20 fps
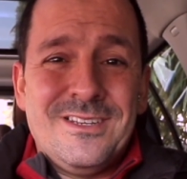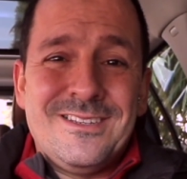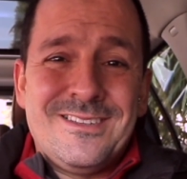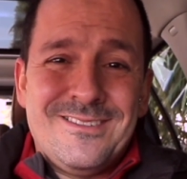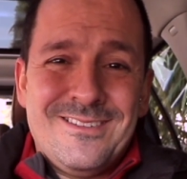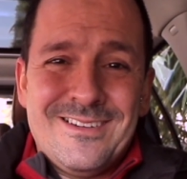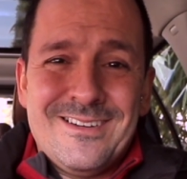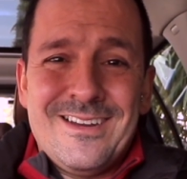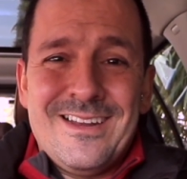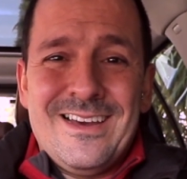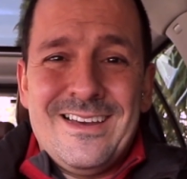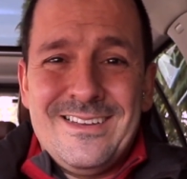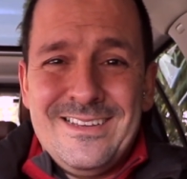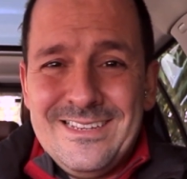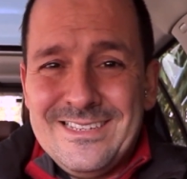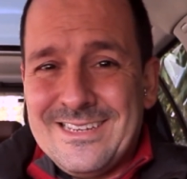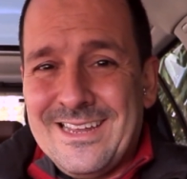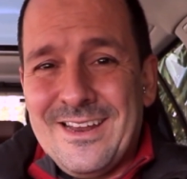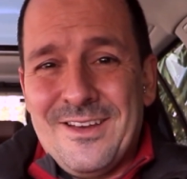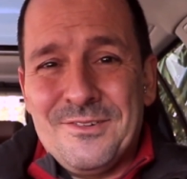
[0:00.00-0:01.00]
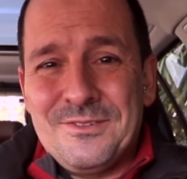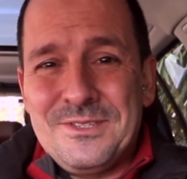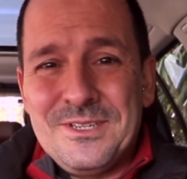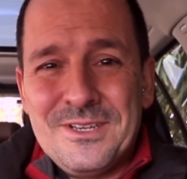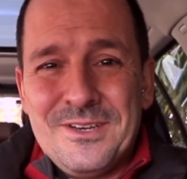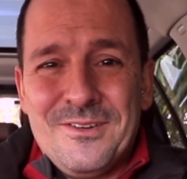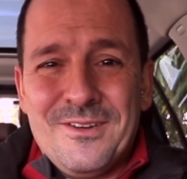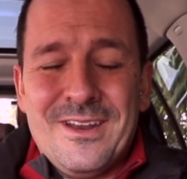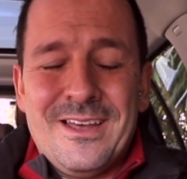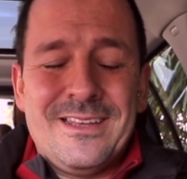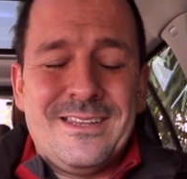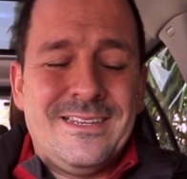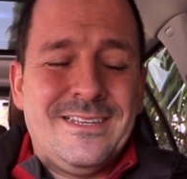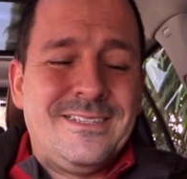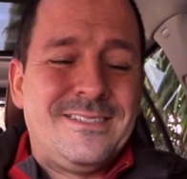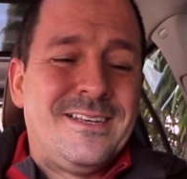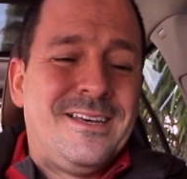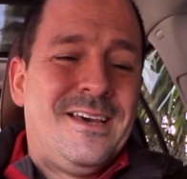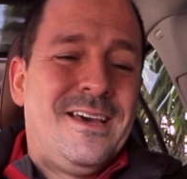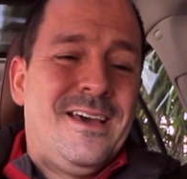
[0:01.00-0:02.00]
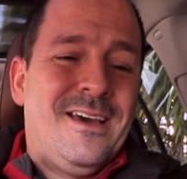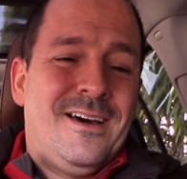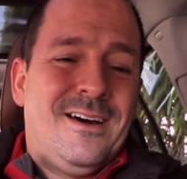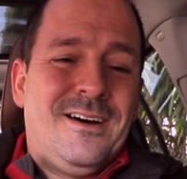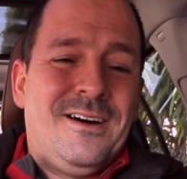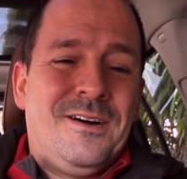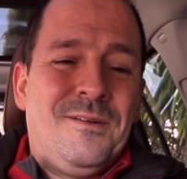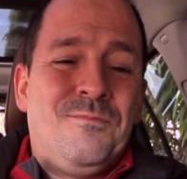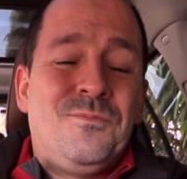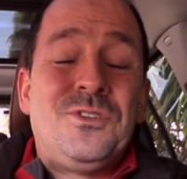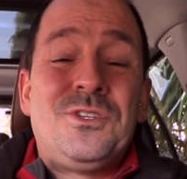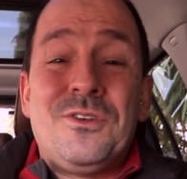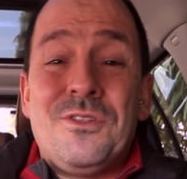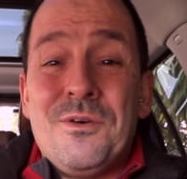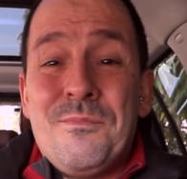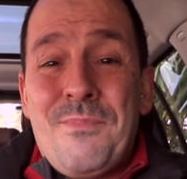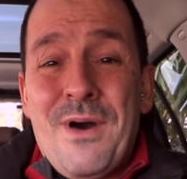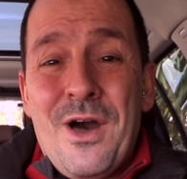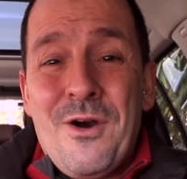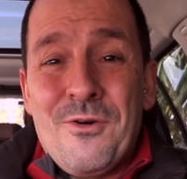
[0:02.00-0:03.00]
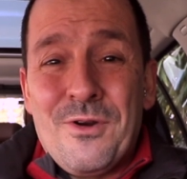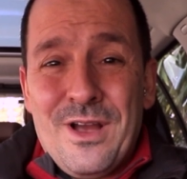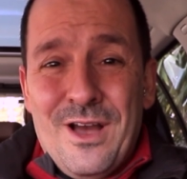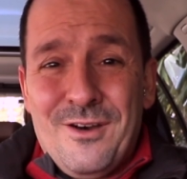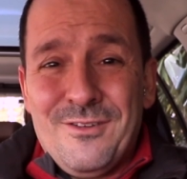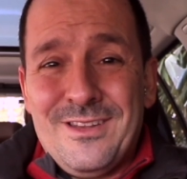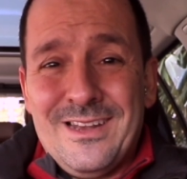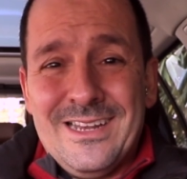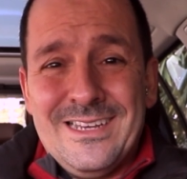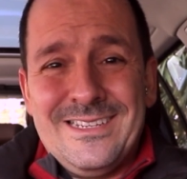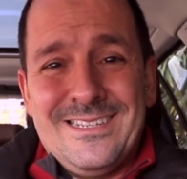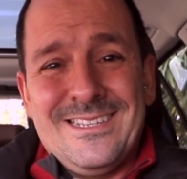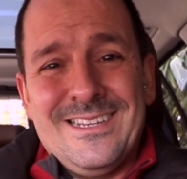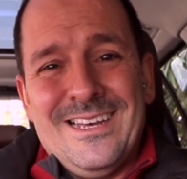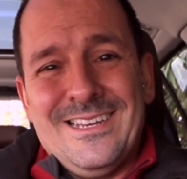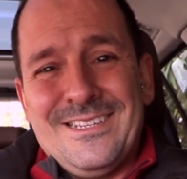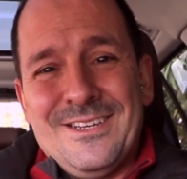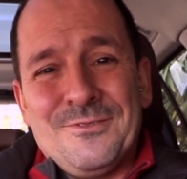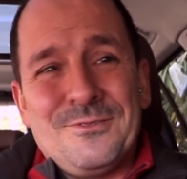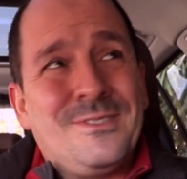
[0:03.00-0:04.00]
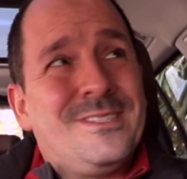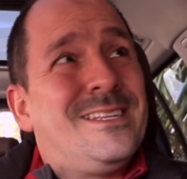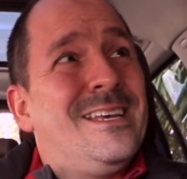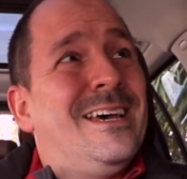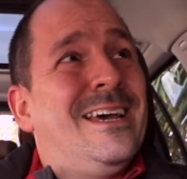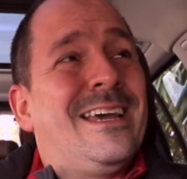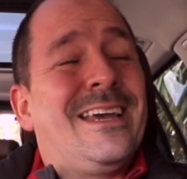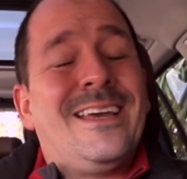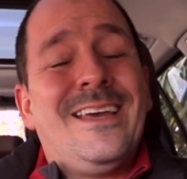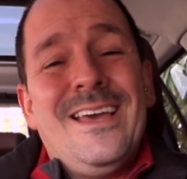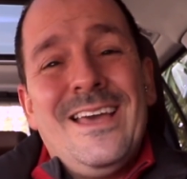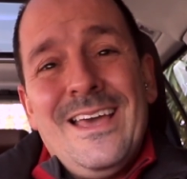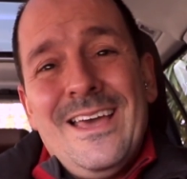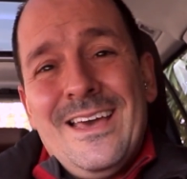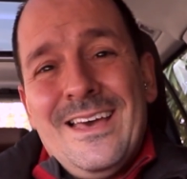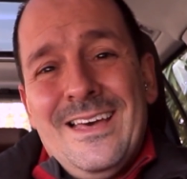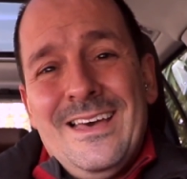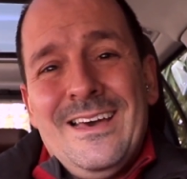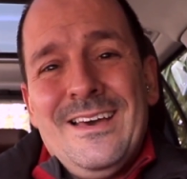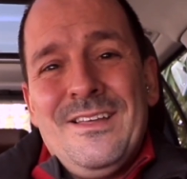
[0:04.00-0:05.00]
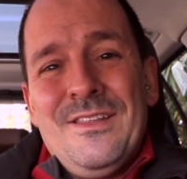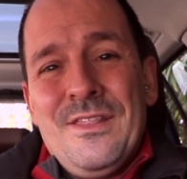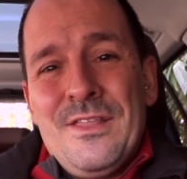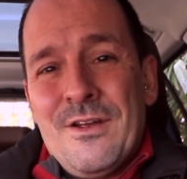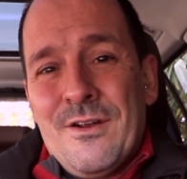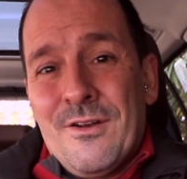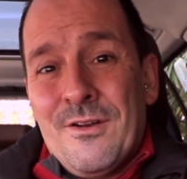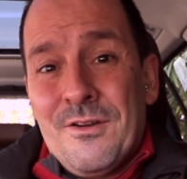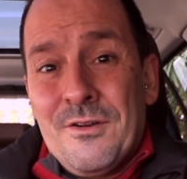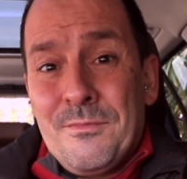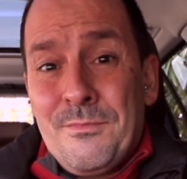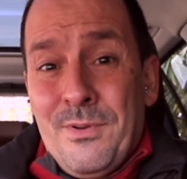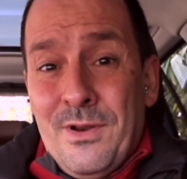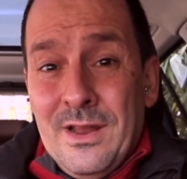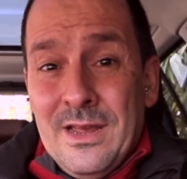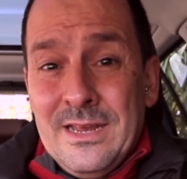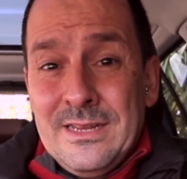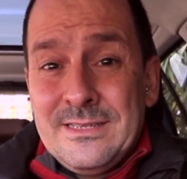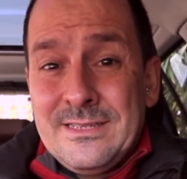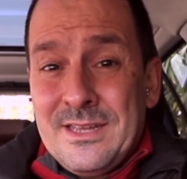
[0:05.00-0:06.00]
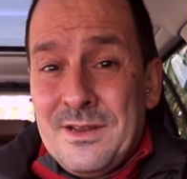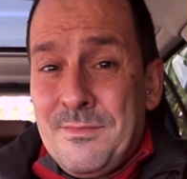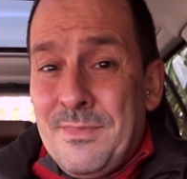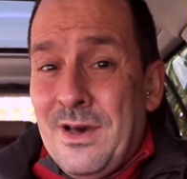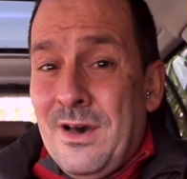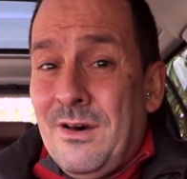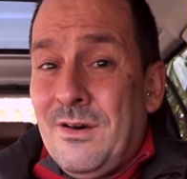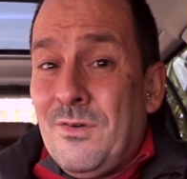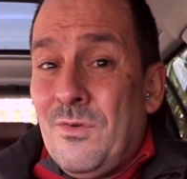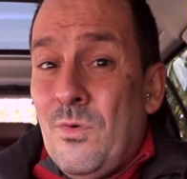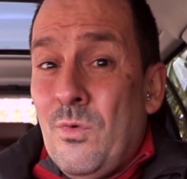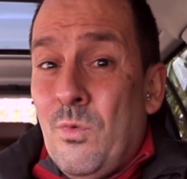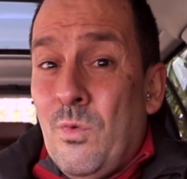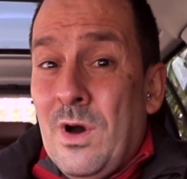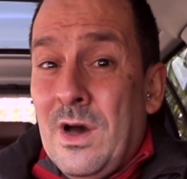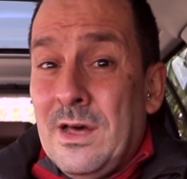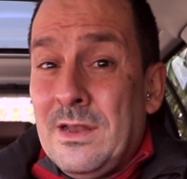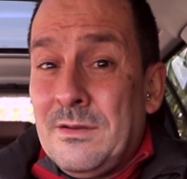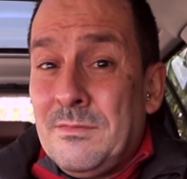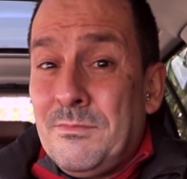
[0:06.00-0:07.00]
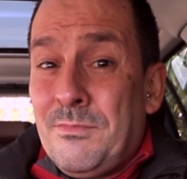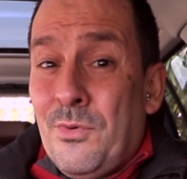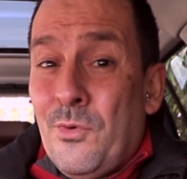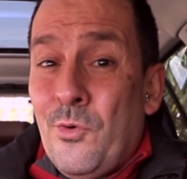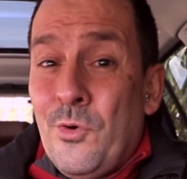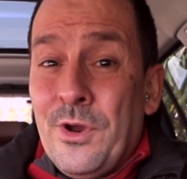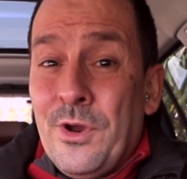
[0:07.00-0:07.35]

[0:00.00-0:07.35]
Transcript: this. I'm gonna. it's gonna have to go like this. Um, so the power outlets, as I was saying, uh, they're placed at about 1.5